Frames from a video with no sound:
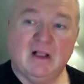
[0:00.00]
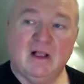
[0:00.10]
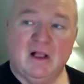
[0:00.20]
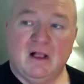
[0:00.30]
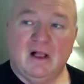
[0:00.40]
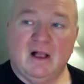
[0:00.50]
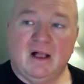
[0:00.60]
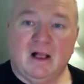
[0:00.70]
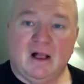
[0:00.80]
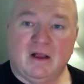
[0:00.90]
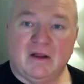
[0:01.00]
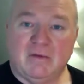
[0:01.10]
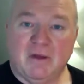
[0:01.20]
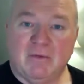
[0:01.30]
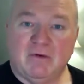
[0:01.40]
You
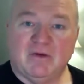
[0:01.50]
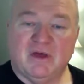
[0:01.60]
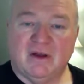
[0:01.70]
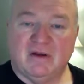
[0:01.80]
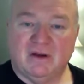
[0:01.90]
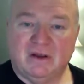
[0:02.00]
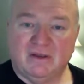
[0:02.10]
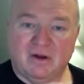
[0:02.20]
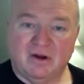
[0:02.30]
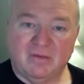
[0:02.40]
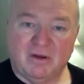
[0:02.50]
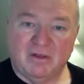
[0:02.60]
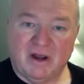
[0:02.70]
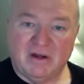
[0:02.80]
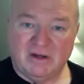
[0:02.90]
remember that in the early part
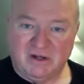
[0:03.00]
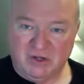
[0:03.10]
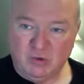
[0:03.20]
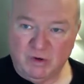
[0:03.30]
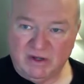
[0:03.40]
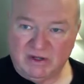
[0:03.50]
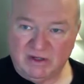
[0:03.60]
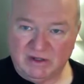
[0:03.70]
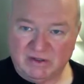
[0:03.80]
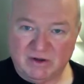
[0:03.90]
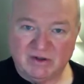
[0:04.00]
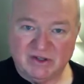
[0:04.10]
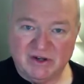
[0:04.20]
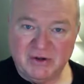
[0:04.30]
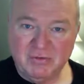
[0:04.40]
of the 1920s, there is
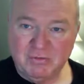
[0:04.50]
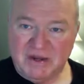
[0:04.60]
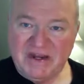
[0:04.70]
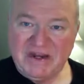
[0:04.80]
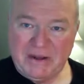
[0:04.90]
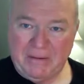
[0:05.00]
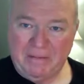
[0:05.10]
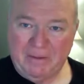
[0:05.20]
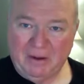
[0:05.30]
a new medium